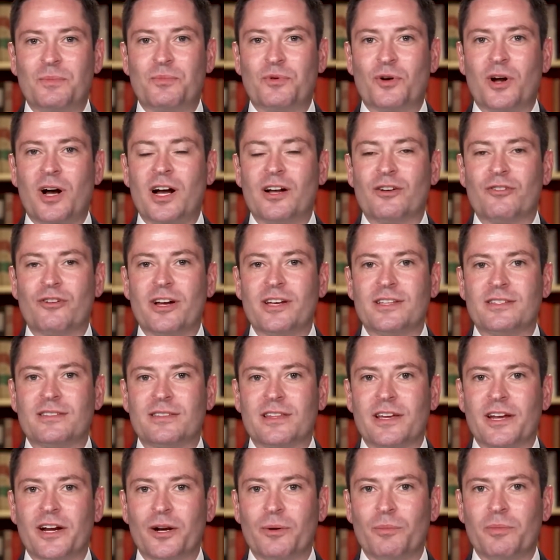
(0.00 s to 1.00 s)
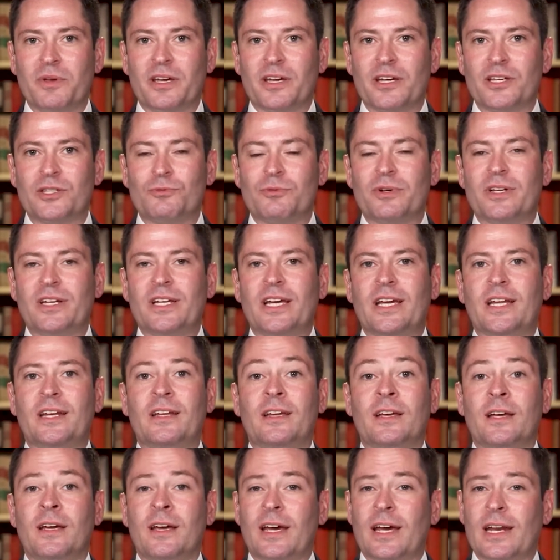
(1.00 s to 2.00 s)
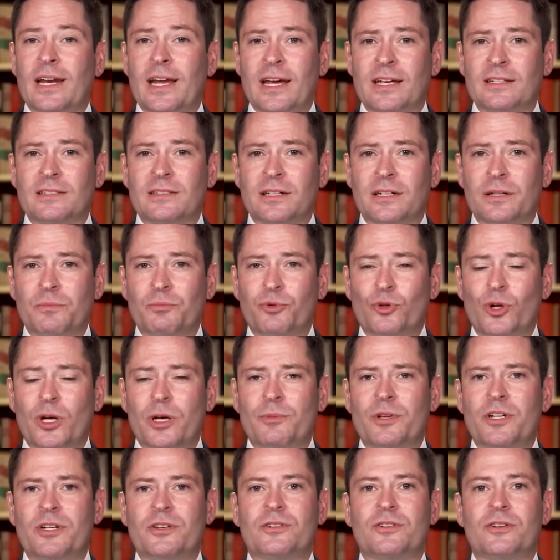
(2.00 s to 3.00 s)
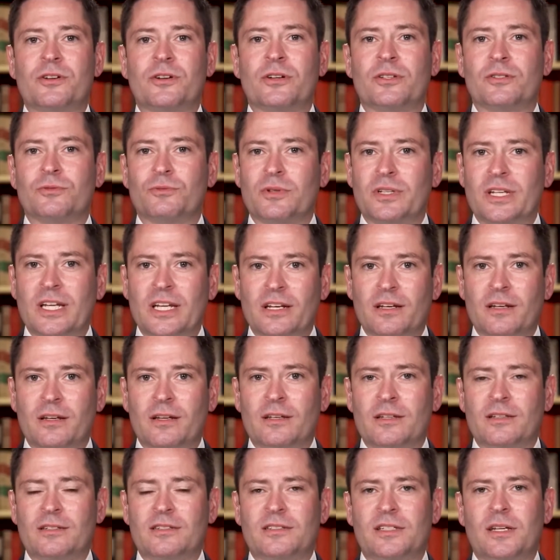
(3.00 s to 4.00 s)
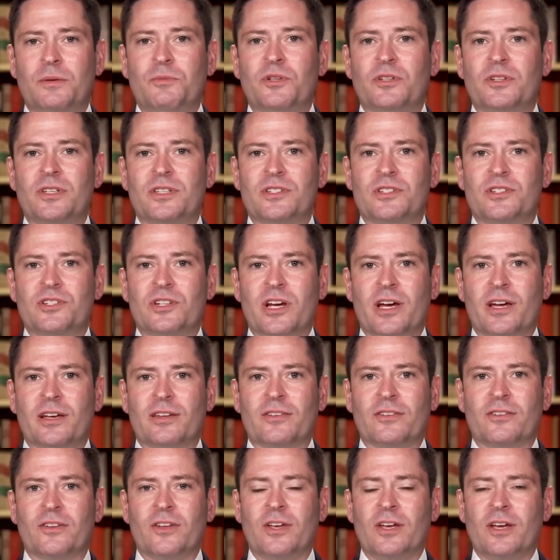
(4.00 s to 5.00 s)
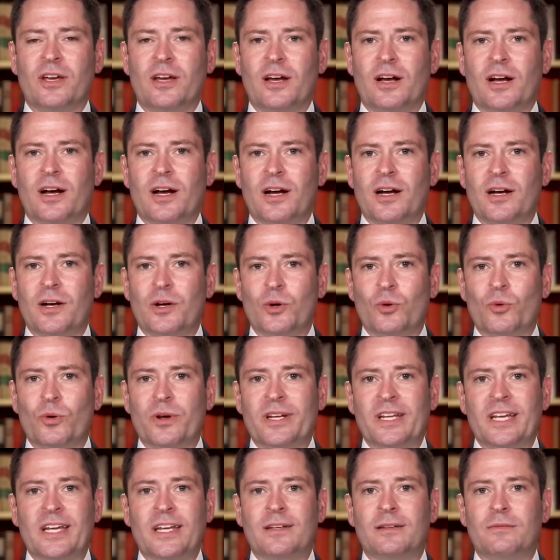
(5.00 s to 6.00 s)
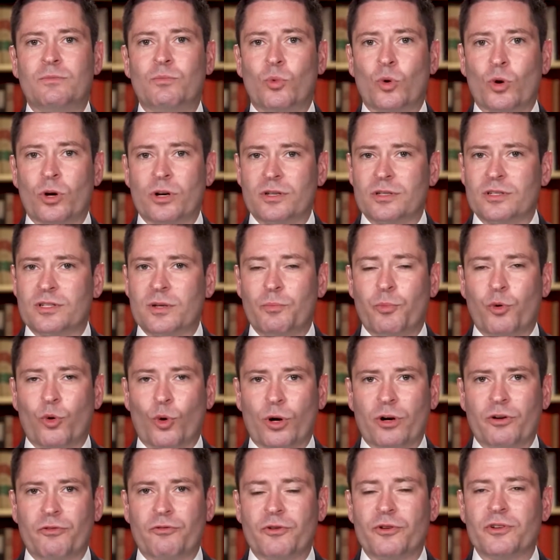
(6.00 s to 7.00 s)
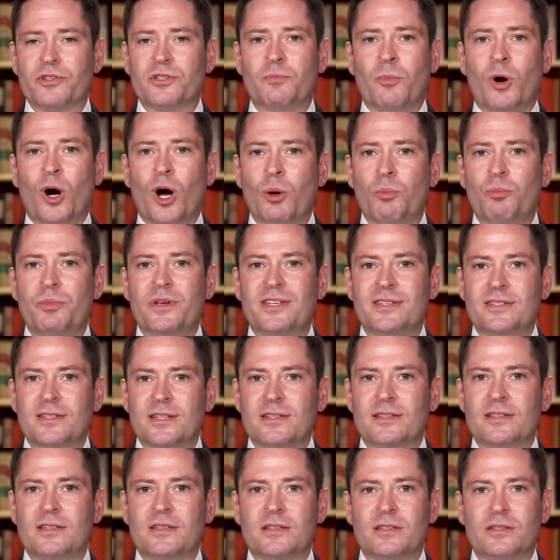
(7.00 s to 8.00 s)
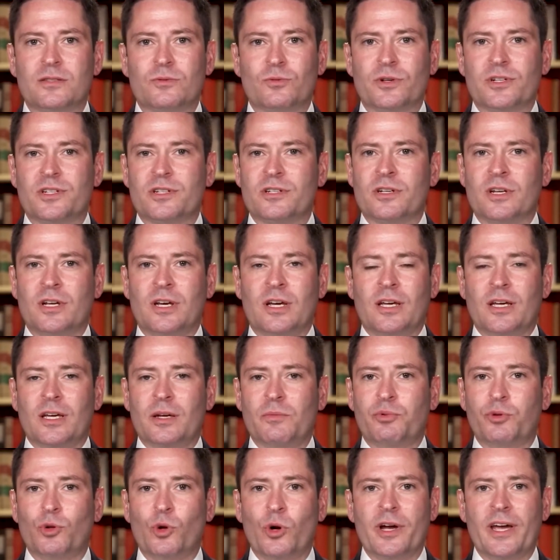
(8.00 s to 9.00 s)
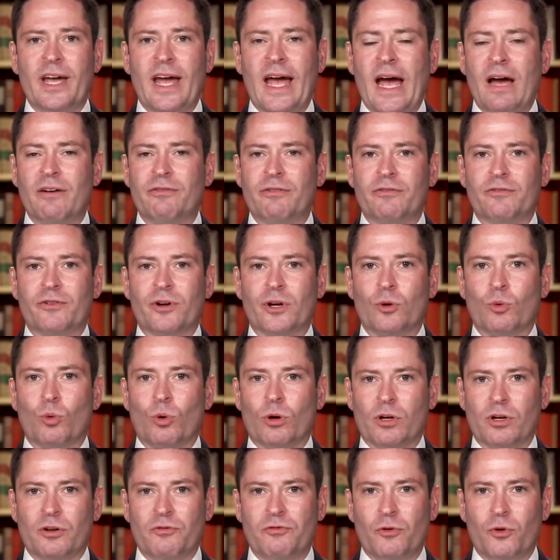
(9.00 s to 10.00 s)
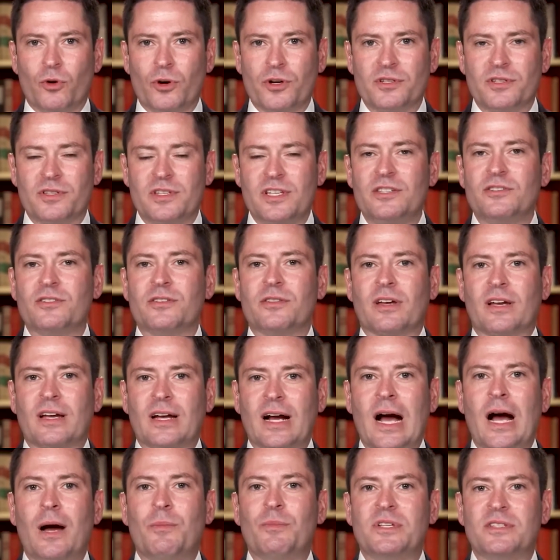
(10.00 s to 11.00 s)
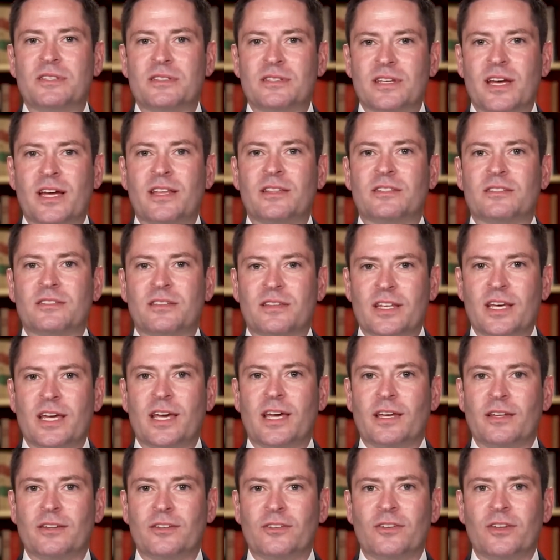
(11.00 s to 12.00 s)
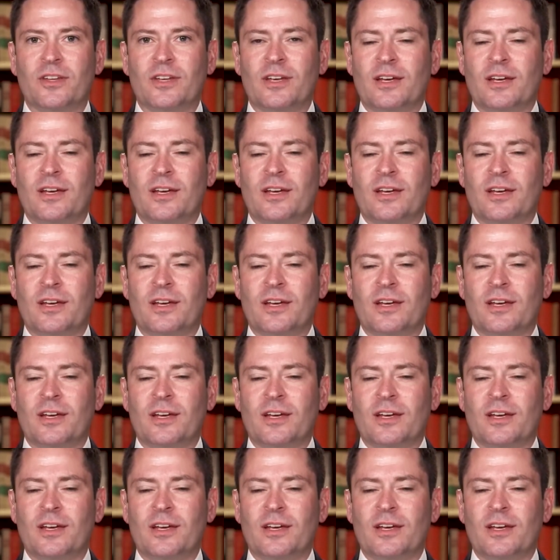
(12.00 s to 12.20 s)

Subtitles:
progress there, because we need enhanced unemployment insurance, we need stimulus checks, we need more support for small businesses, which employ half of our workforce. These are the common sense things